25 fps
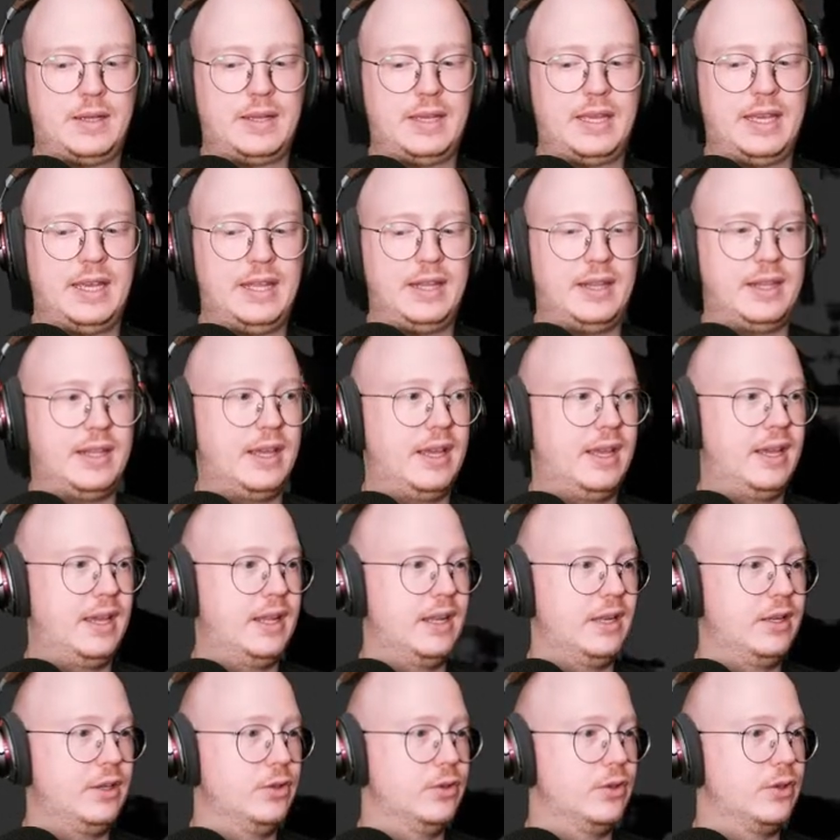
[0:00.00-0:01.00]
And
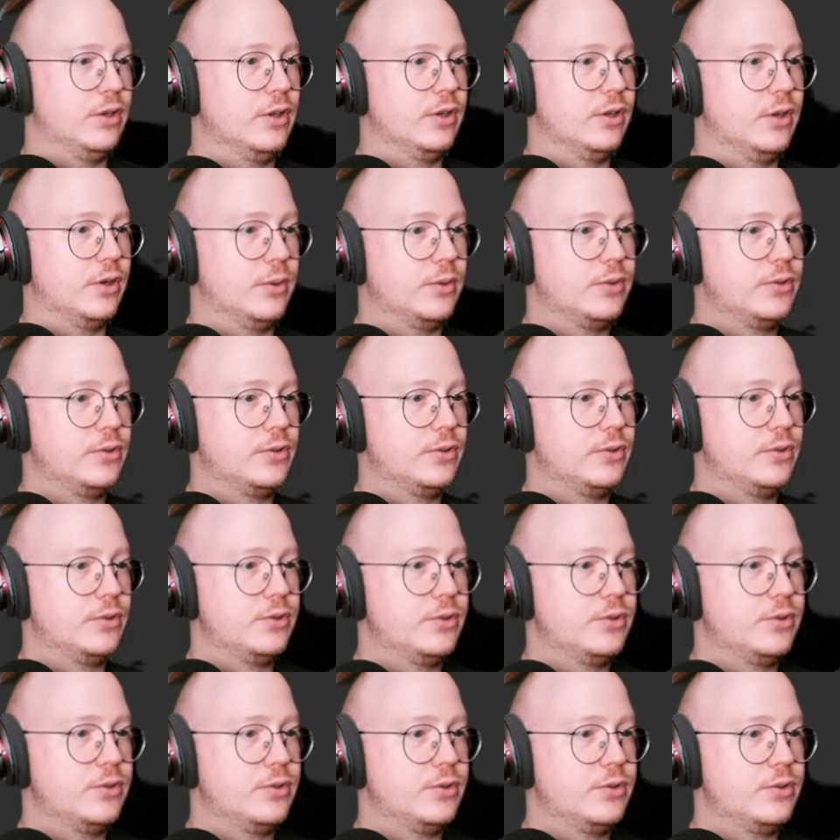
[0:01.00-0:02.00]
then you can go
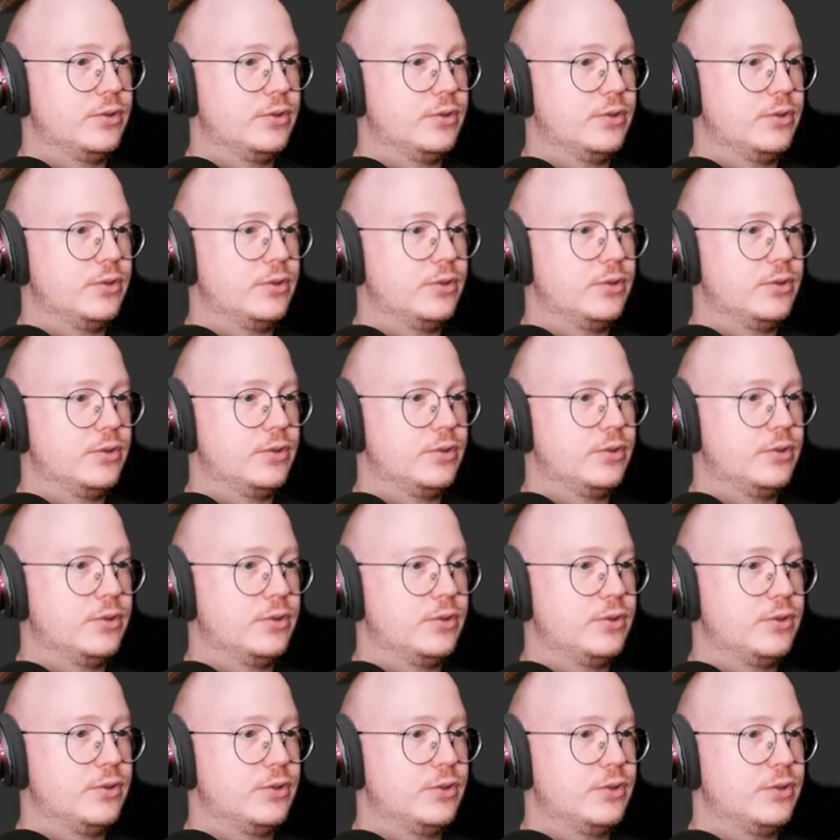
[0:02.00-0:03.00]
to like reptile.
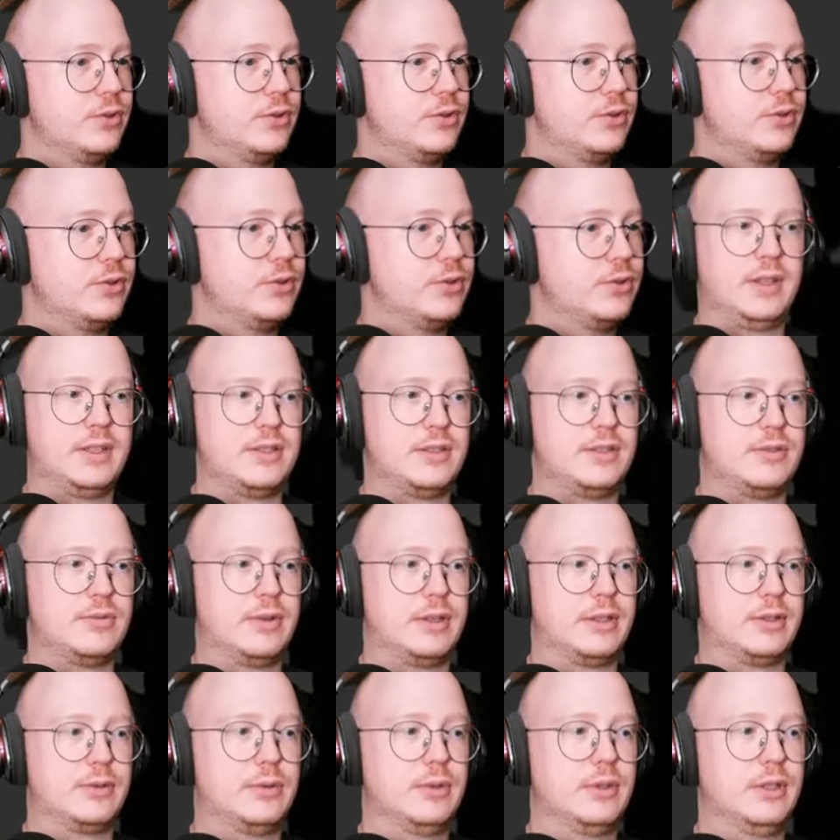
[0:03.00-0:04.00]
This is
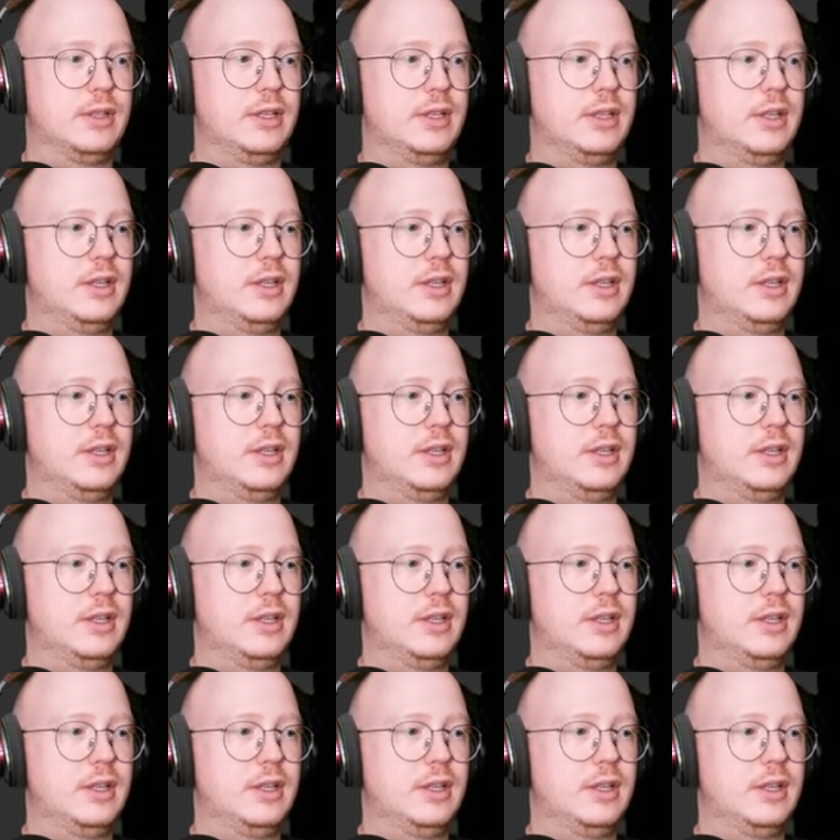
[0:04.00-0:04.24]
really cool.